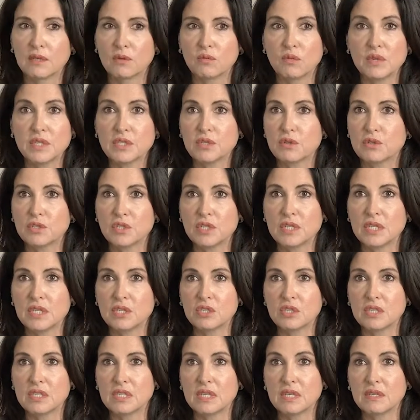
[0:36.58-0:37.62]
research
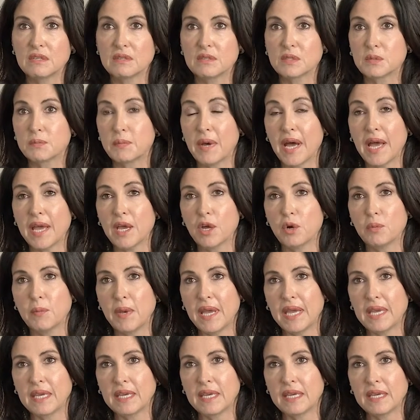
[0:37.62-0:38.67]
initiatives,
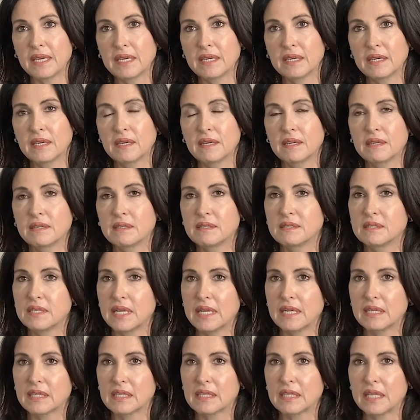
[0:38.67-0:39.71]
biobanking,
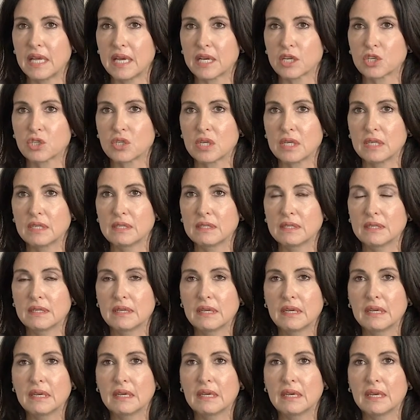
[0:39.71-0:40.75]
data collection,
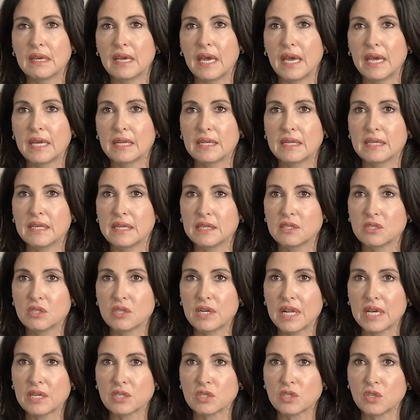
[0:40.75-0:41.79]
and an
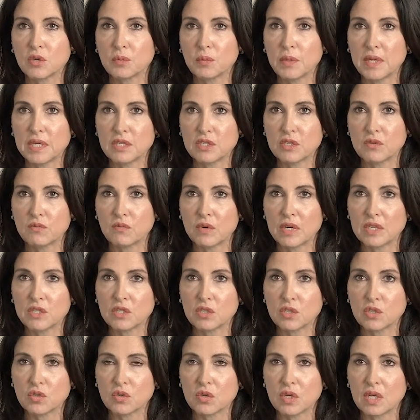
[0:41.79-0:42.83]
international patient
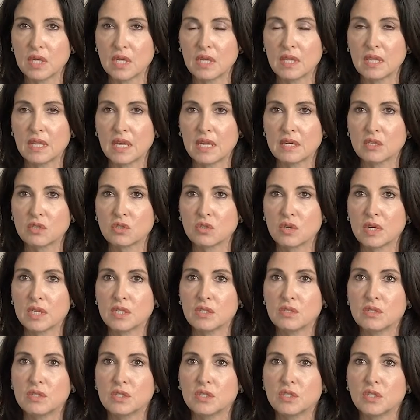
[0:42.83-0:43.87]
registry that is trying
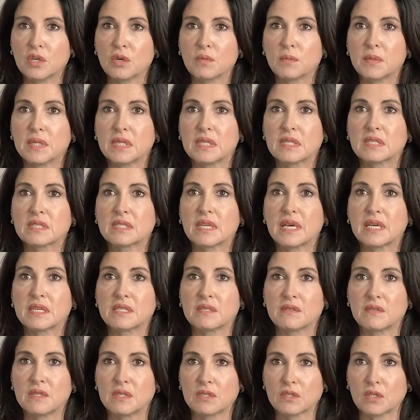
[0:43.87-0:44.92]
to determine the
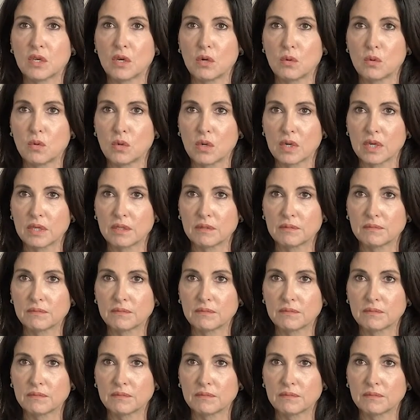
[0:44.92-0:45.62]
size of this cohort.